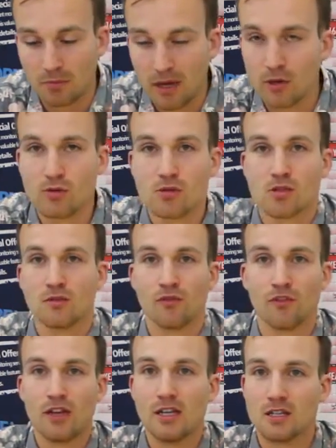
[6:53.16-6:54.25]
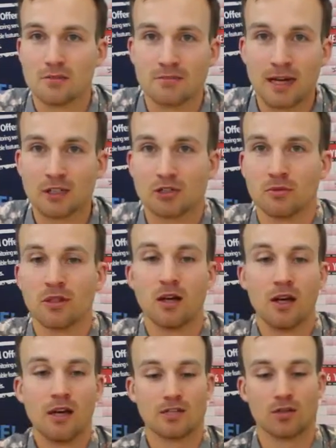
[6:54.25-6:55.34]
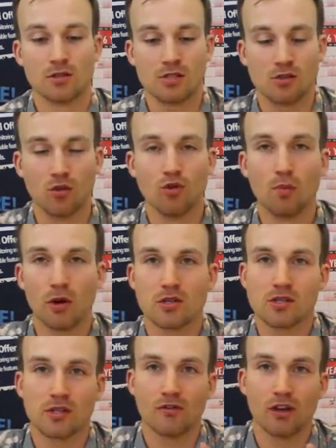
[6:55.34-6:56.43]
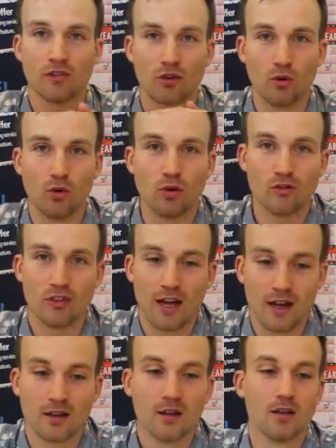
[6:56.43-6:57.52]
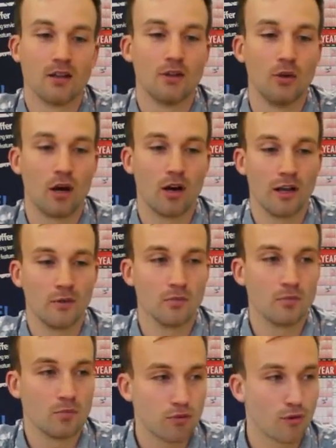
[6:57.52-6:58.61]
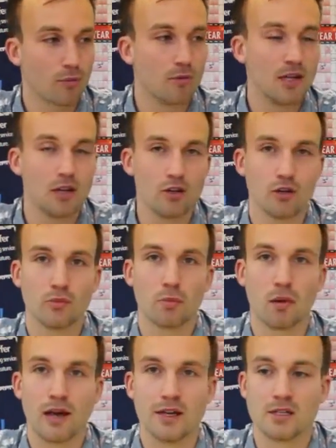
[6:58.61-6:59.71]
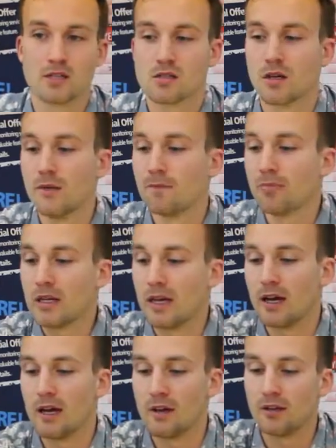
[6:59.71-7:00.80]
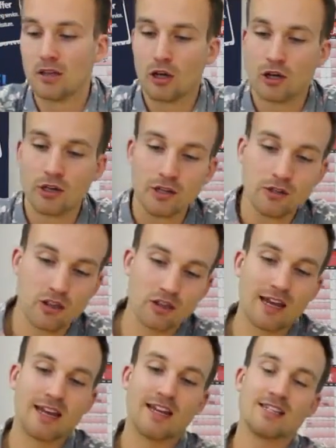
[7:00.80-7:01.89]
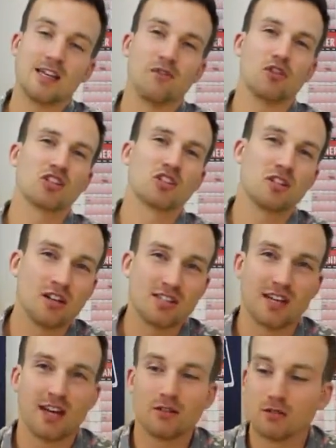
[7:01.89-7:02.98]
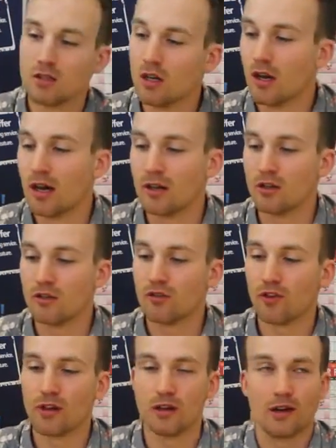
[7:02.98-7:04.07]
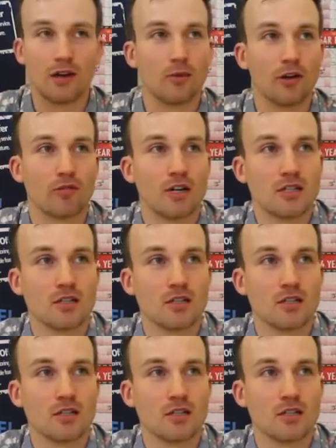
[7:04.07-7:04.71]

bills and fees and management, as long as it's all positive after all of that, then you are in probably a good place. The only thing is, if you're starting out and you feel a little bit